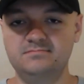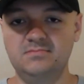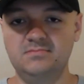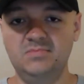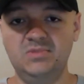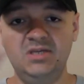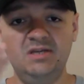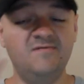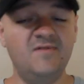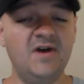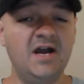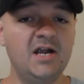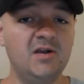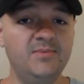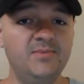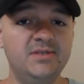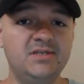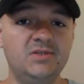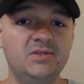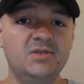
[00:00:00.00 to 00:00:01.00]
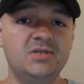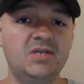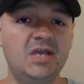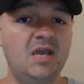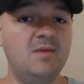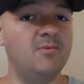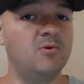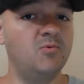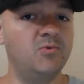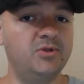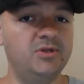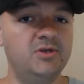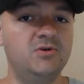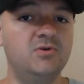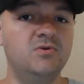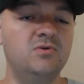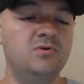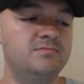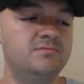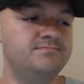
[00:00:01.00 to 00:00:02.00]
The environments in this game are really
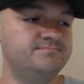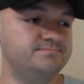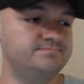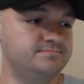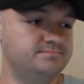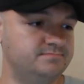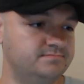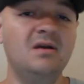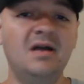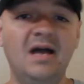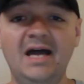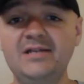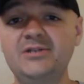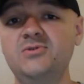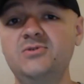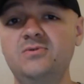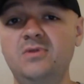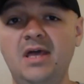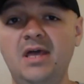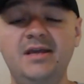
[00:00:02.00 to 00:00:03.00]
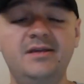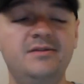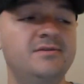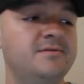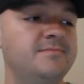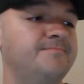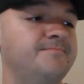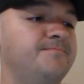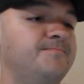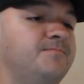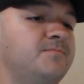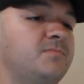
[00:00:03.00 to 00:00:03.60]
cool. I do like them.